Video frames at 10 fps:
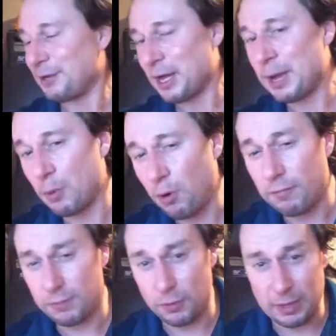I'm
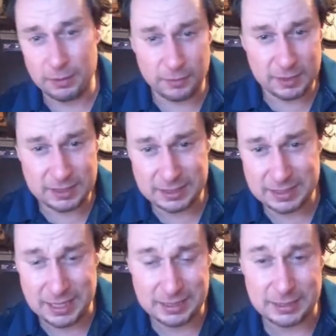overwhelmed with
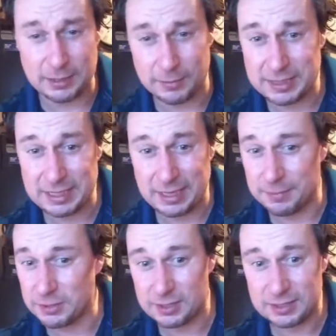success. It's almost like I
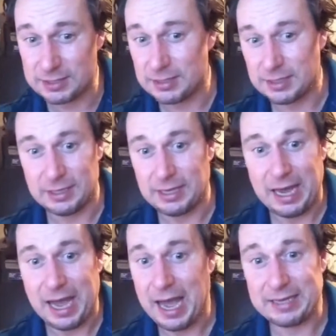
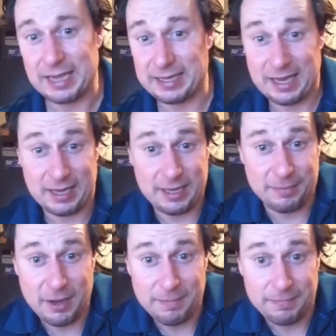can't keep
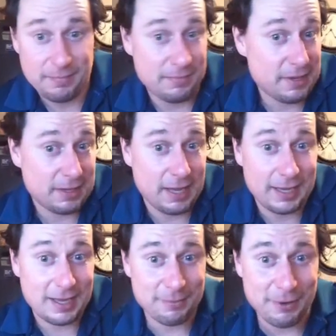up. I can't
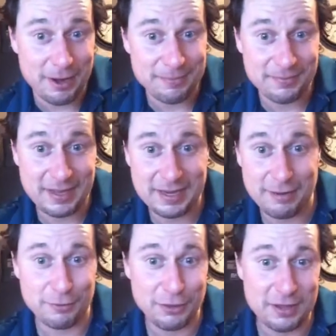keep up. I never
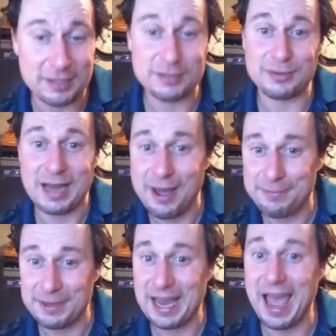thought this would
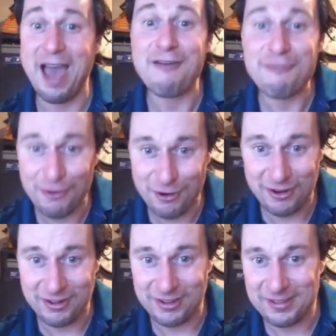happen ever.
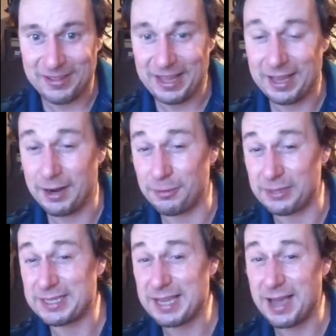And I'm only
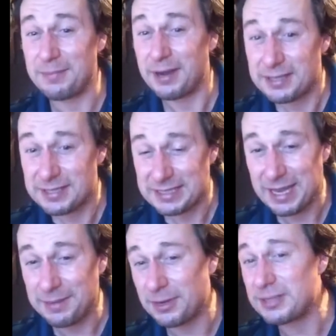10 months.
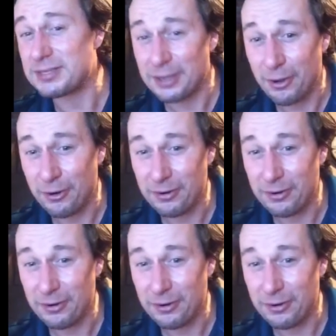10 months ago.